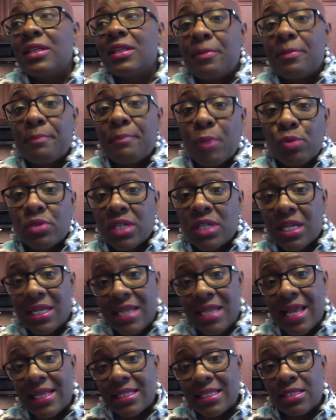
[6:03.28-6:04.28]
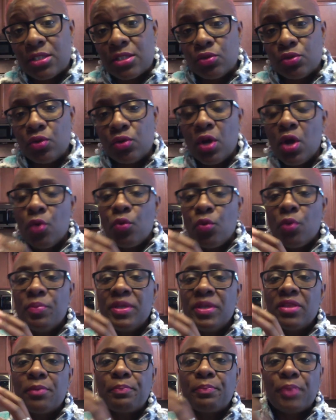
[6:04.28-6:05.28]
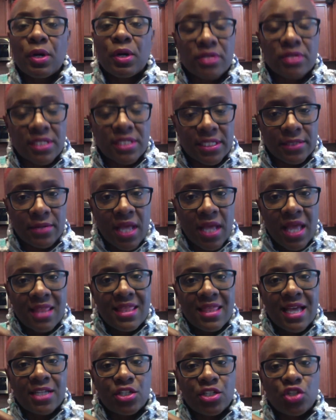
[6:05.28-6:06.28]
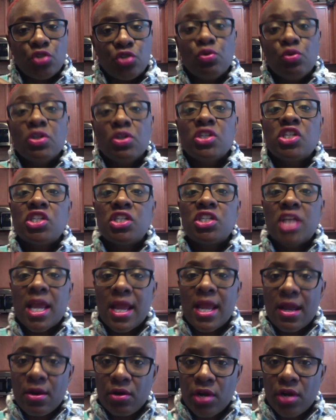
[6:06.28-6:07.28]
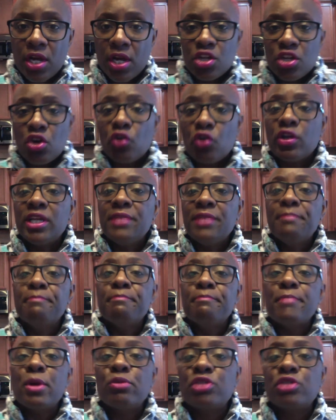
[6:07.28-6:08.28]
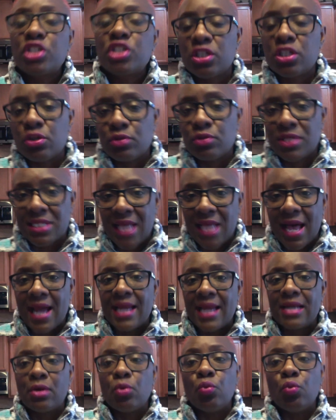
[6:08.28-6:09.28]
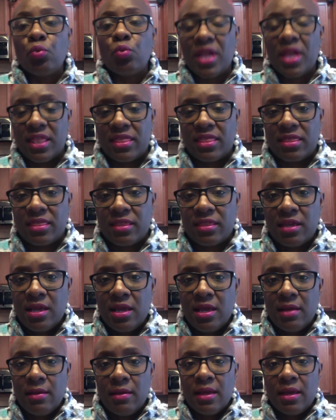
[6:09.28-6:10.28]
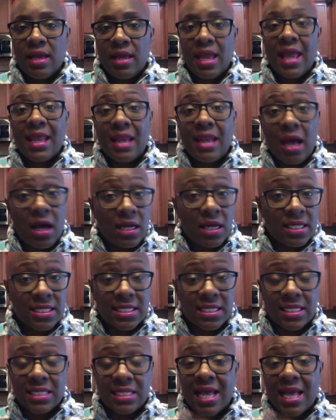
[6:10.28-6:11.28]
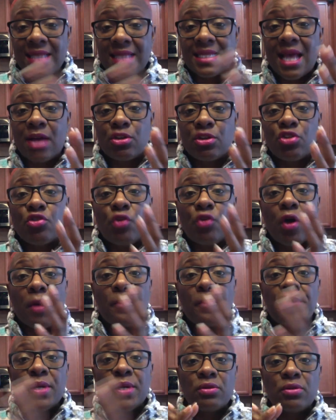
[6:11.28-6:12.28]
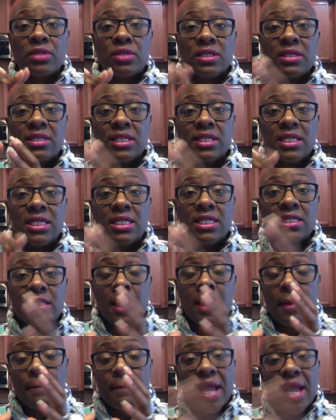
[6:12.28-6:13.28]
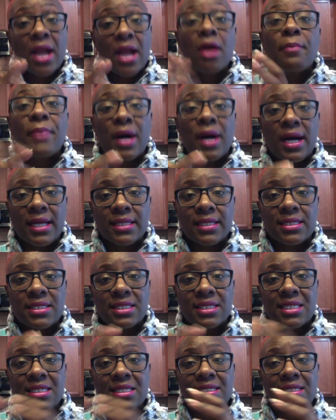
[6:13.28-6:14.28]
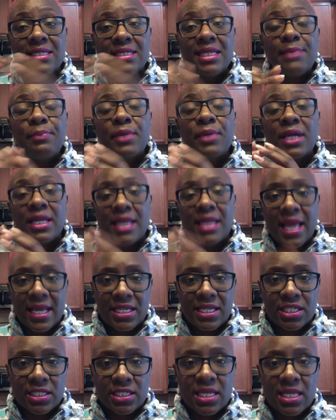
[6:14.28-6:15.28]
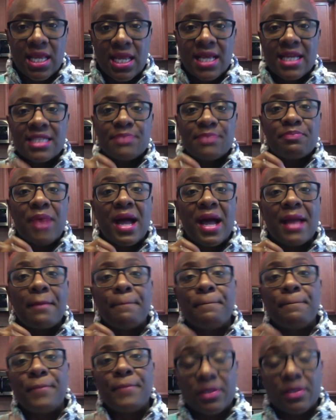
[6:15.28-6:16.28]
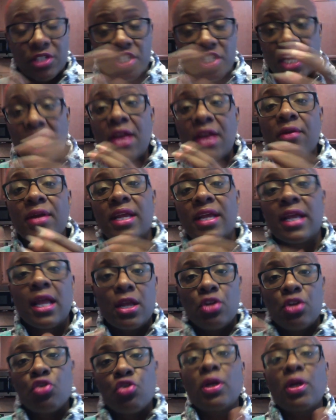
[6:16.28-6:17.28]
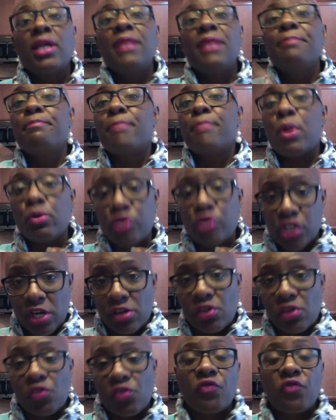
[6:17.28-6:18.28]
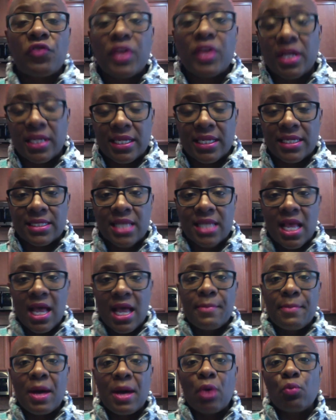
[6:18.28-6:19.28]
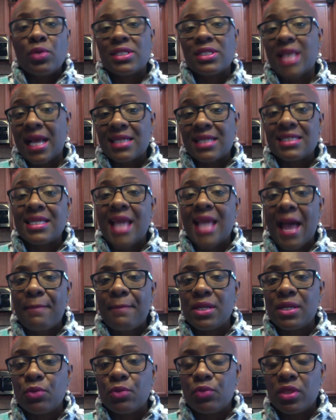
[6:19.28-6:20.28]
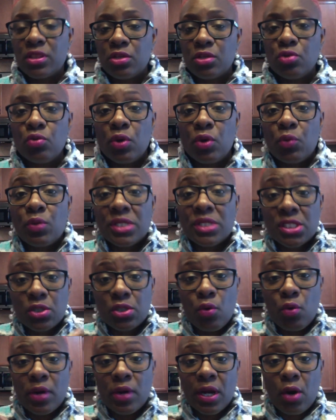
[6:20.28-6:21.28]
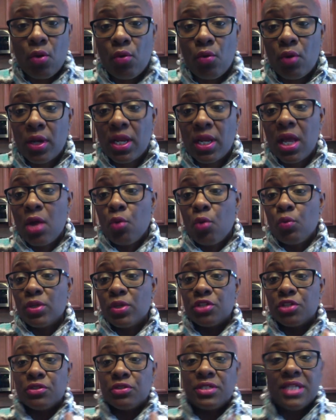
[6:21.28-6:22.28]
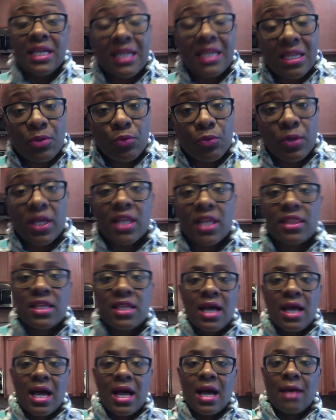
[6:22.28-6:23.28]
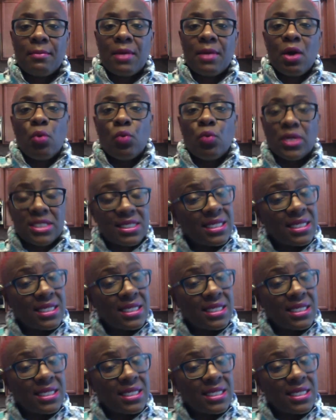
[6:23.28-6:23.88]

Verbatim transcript: the most connected to will be the person that you share your emotional side with. And honestly, that's how you are building these pair bonds, these deep connections, is by sharing your emotional feelings about what's actually happening with you and what's going on, what you're dealing with, um, what's the